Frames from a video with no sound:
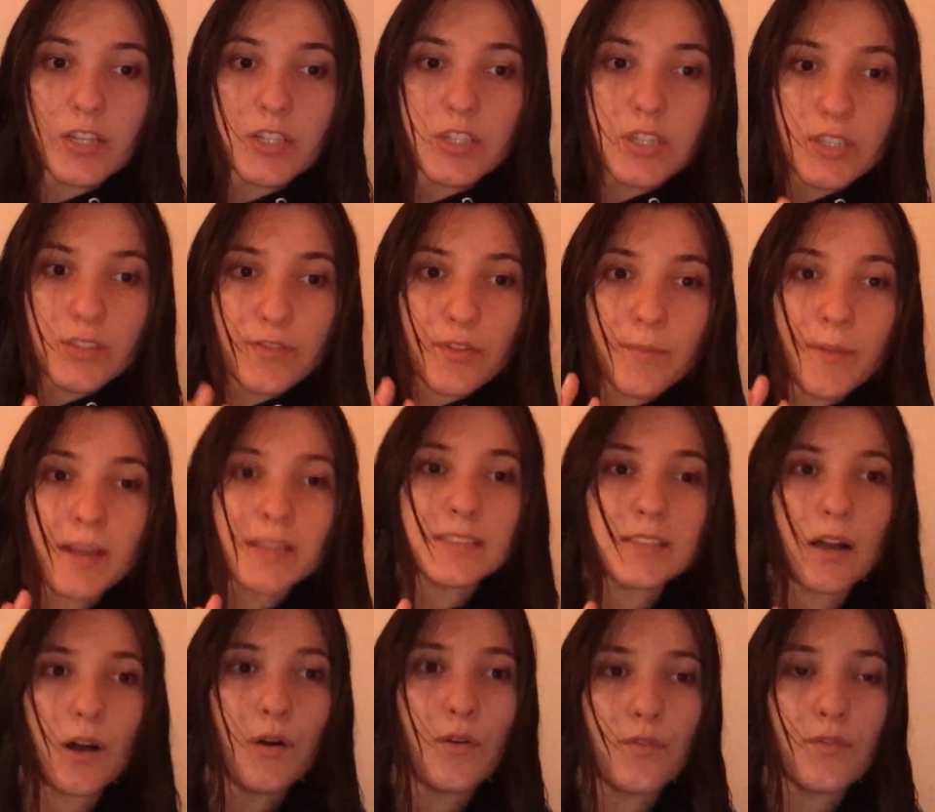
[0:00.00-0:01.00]
It's just for
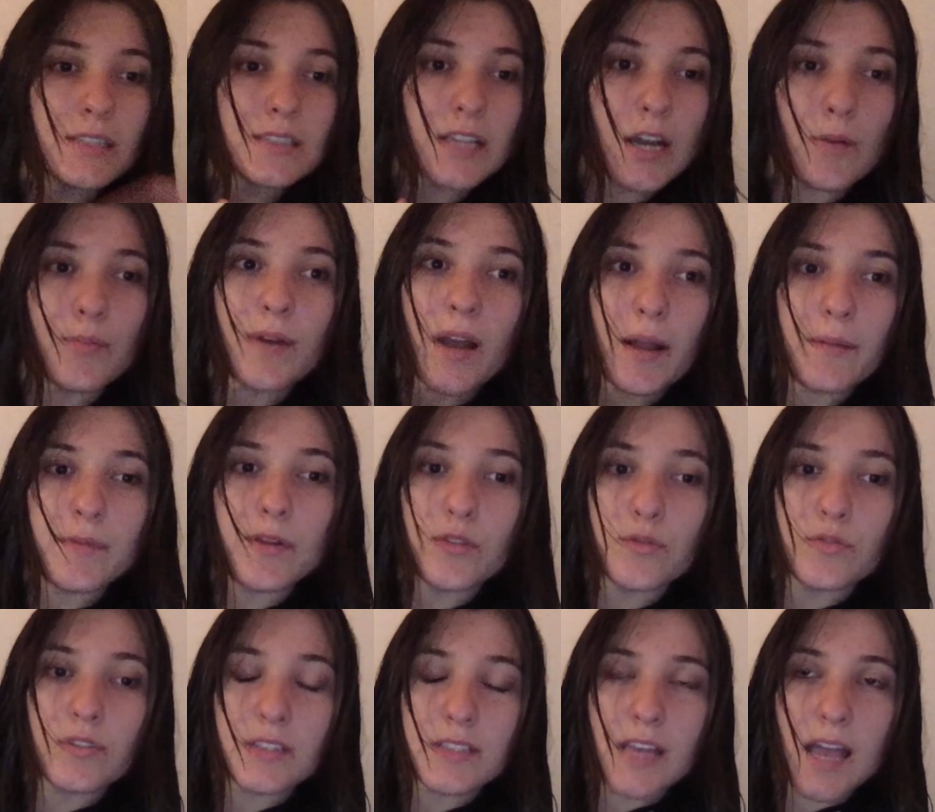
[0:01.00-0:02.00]
myself to help guide me
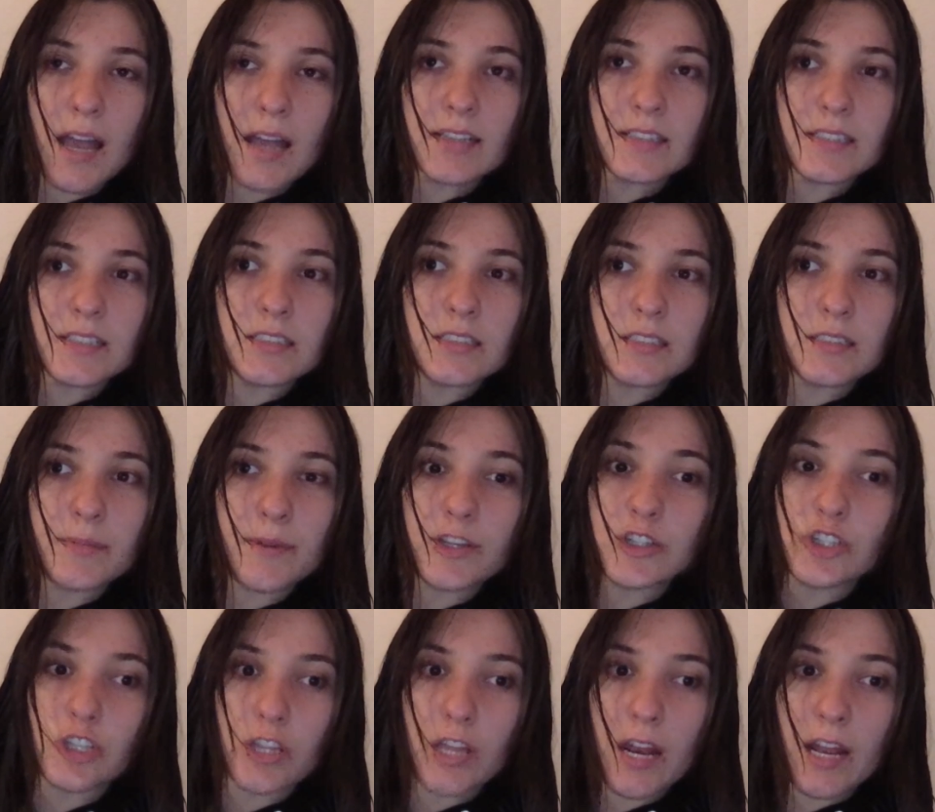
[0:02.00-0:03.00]
through the text and to make
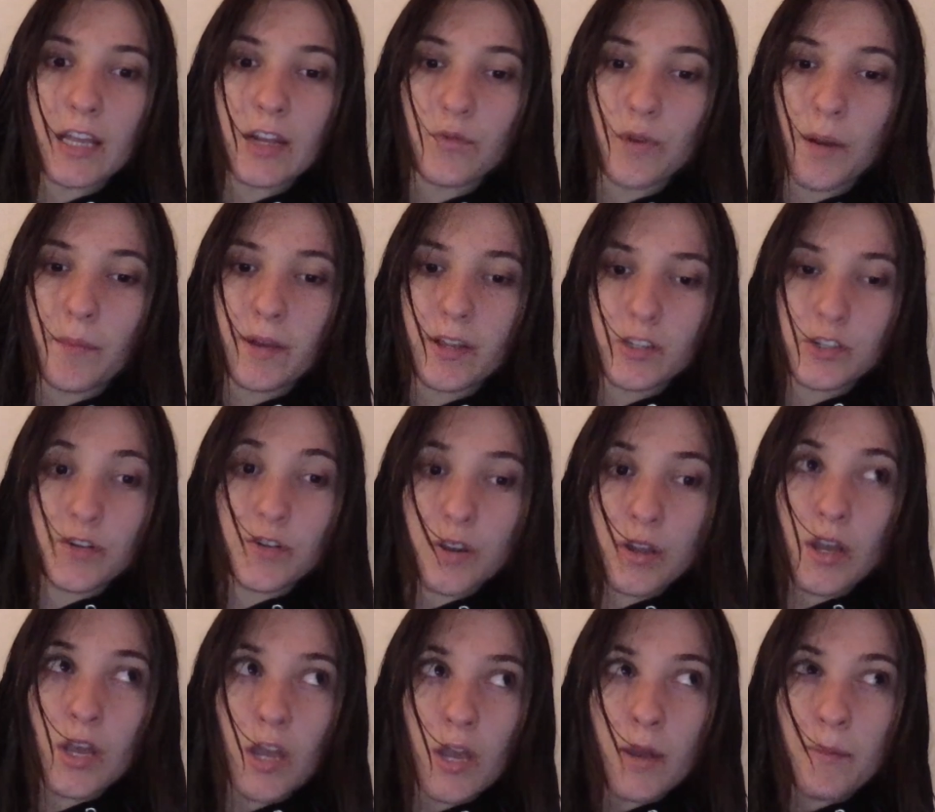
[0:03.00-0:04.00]
sure that I can write
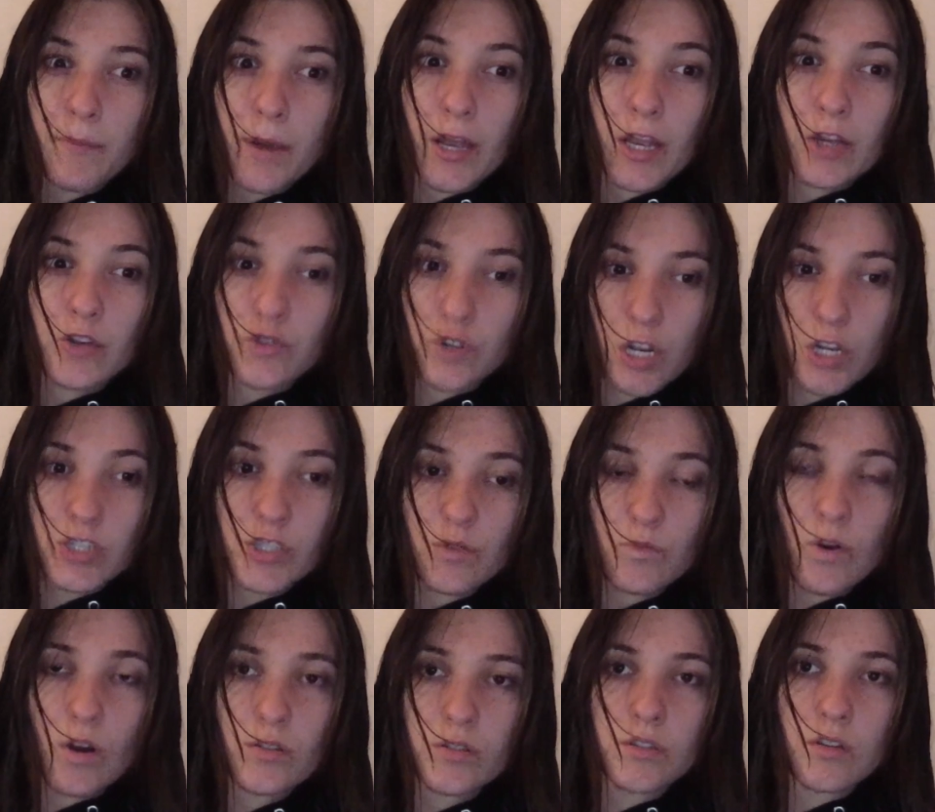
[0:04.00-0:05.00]
my introduction
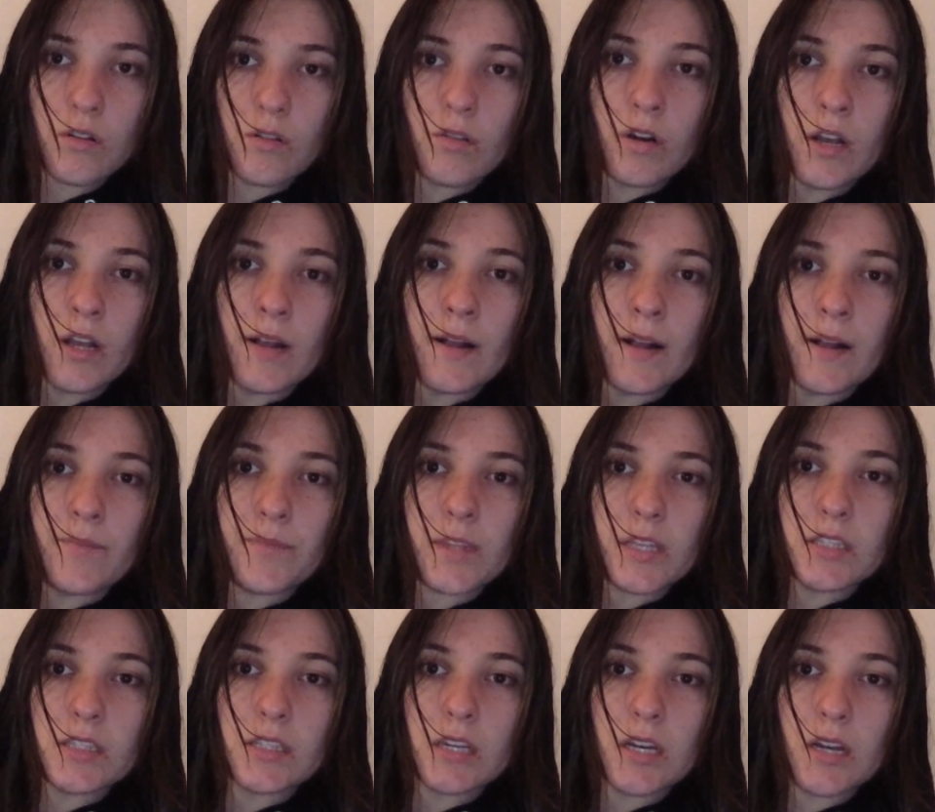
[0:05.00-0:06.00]
well. So
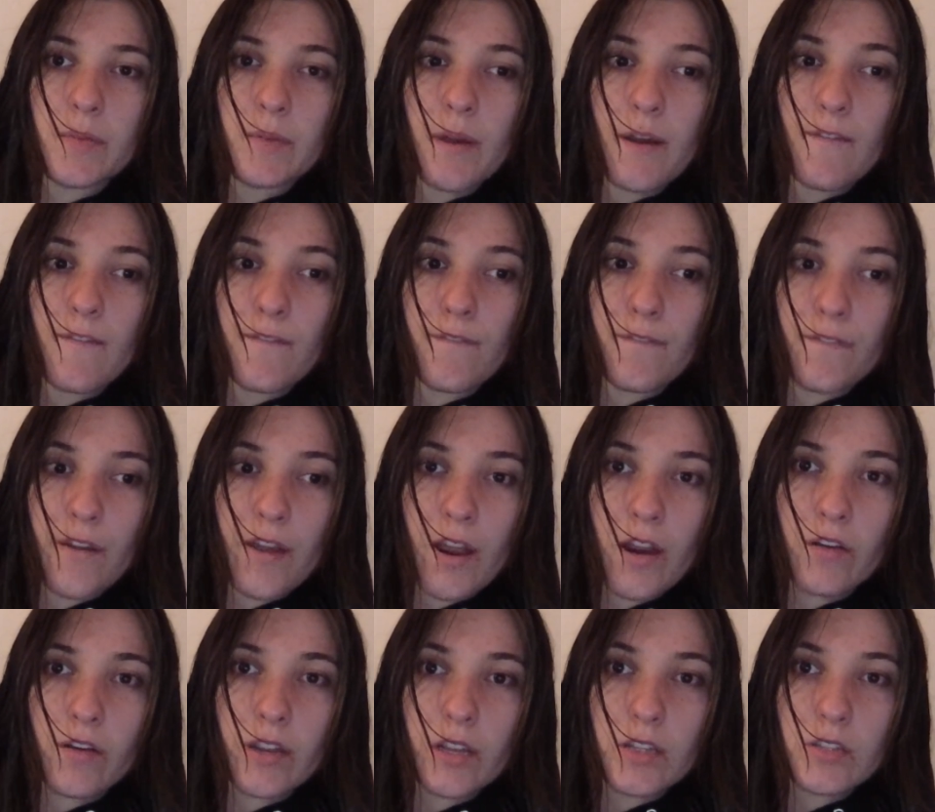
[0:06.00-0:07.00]
it's going to be a
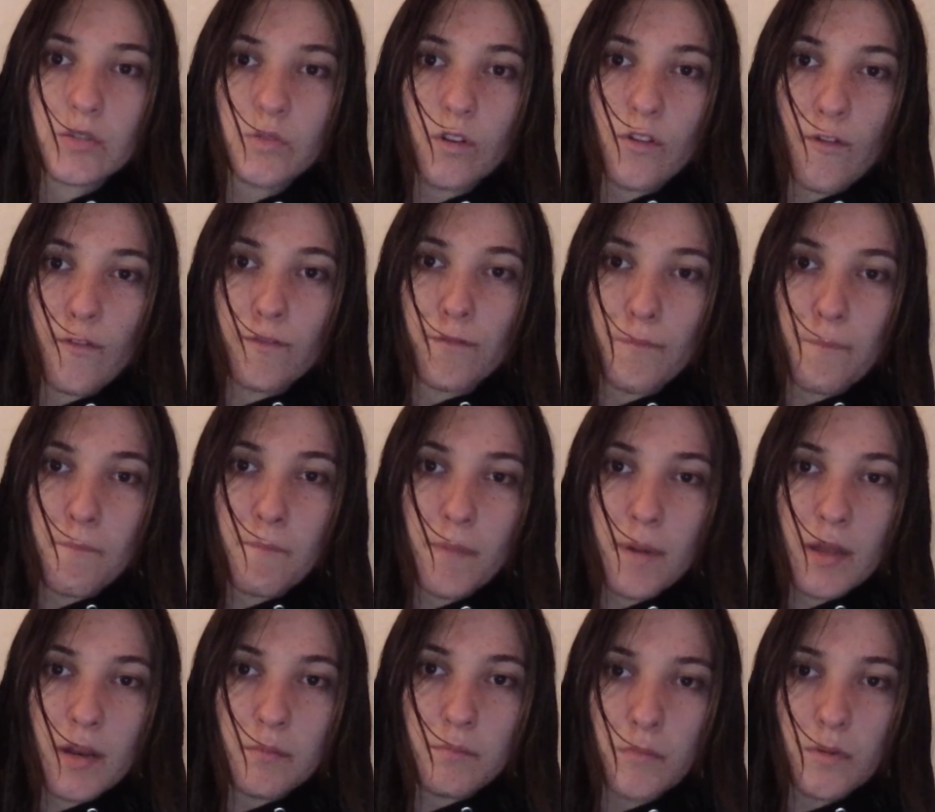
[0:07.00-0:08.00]
very sort of
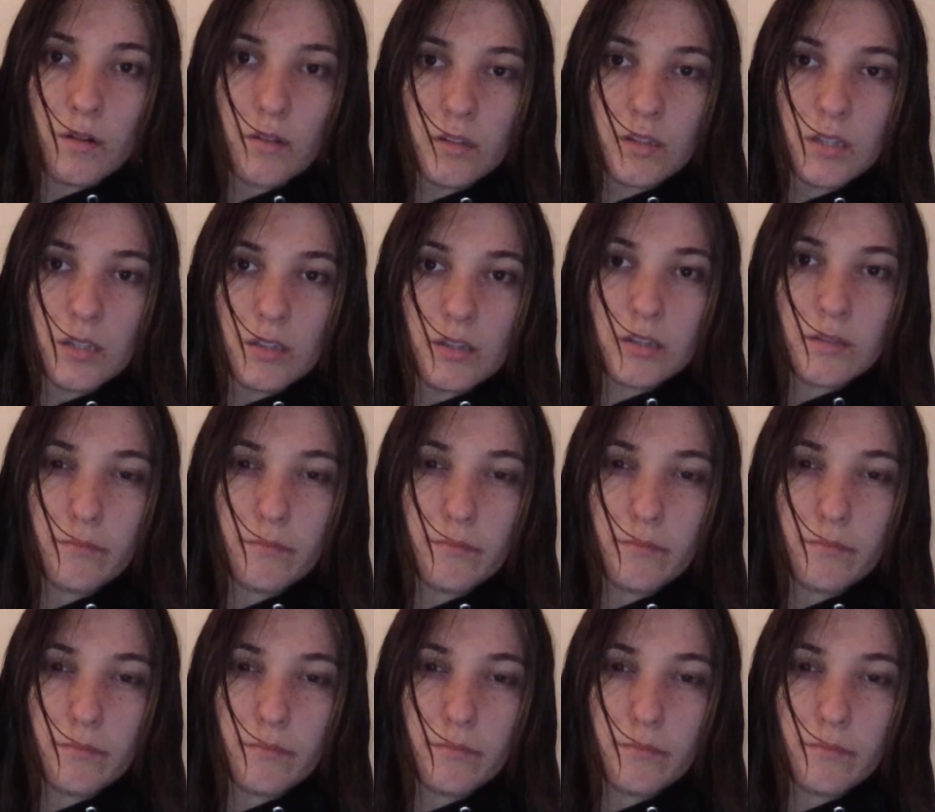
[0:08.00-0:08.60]
minimal